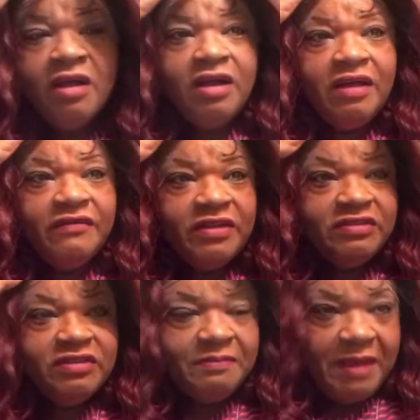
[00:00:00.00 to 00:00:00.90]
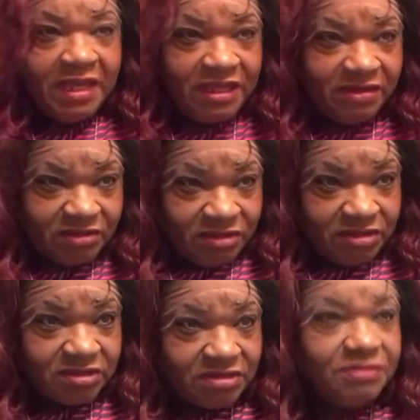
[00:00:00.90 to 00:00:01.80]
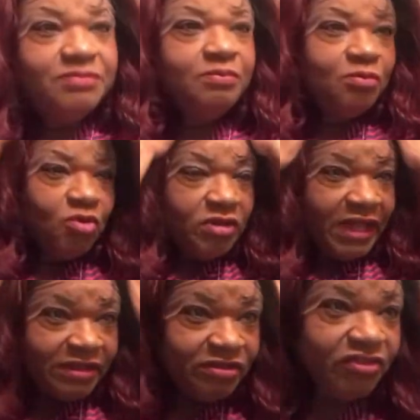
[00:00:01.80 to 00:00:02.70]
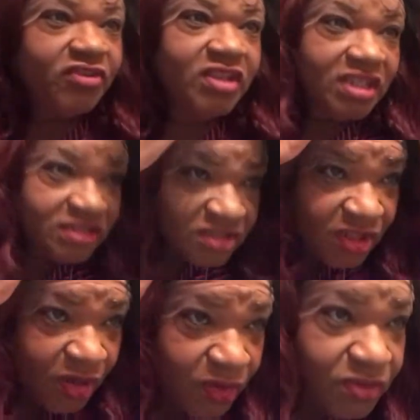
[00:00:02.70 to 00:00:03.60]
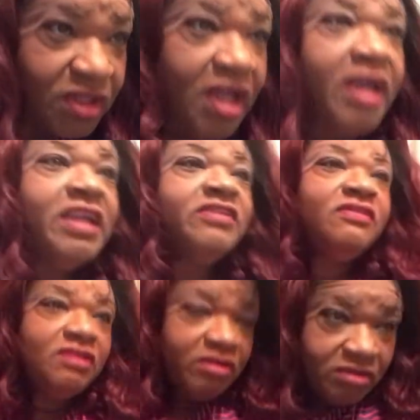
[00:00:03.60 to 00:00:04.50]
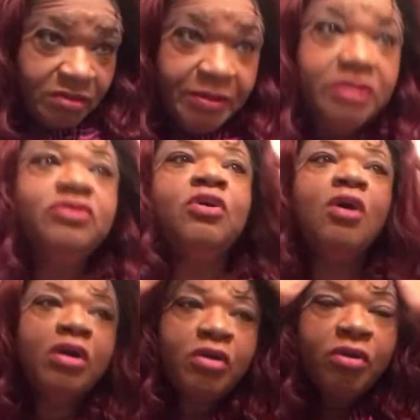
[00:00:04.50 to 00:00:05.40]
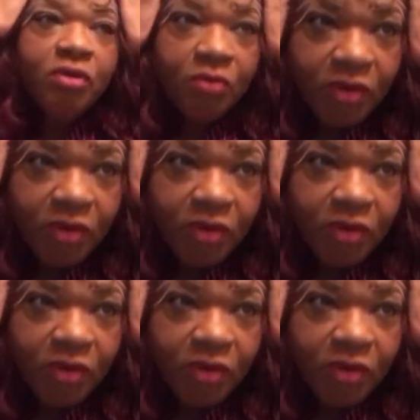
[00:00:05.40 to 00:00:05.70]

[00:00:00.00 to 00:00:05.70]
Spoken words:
of it to make it look more like their skin tone. Guess if they're a little bit darker or